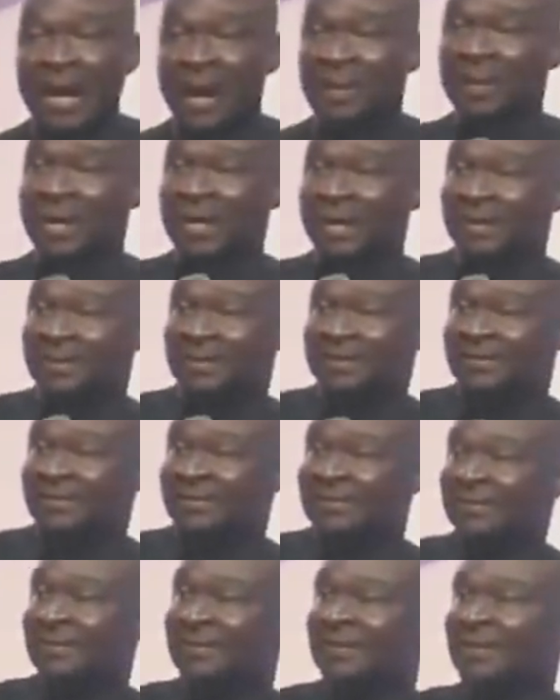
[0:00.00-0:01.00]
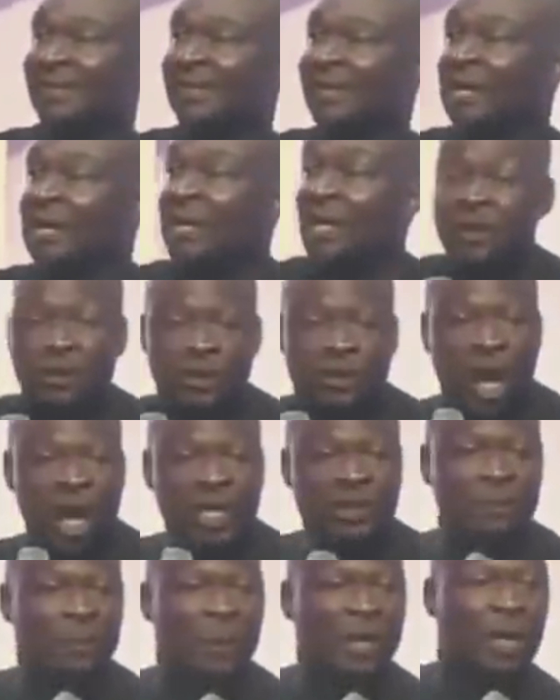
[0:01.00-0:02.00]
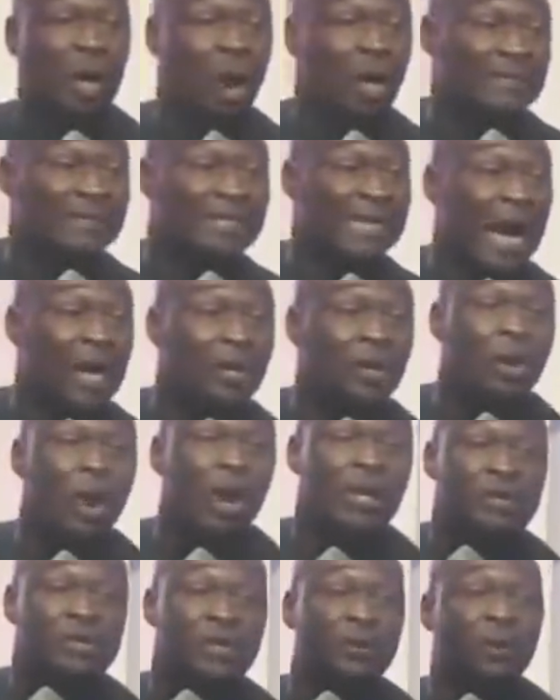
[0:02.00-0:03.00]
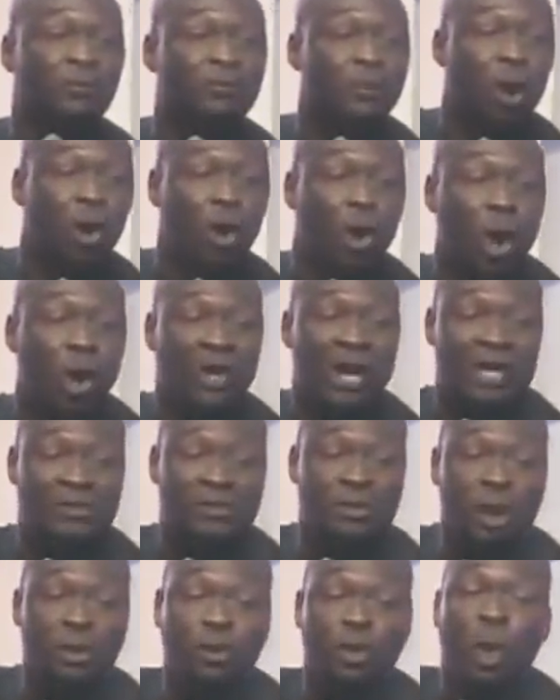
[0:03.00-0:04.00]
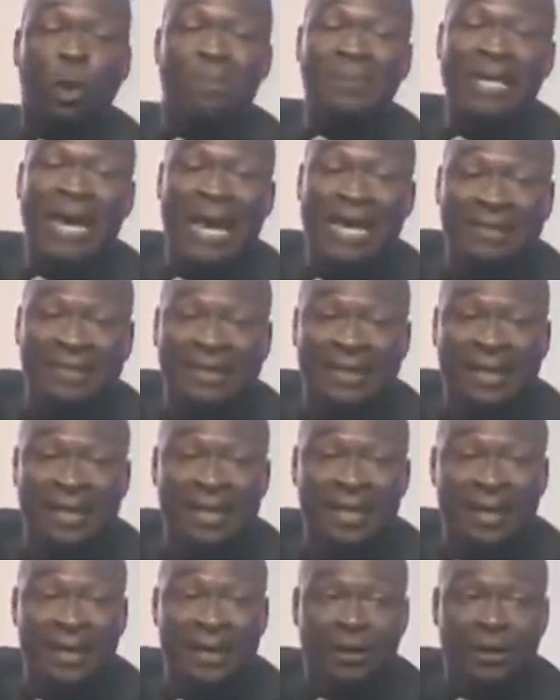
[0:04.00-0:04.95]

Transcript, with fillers: Hear me. Just because the anointing of your call has not come yet,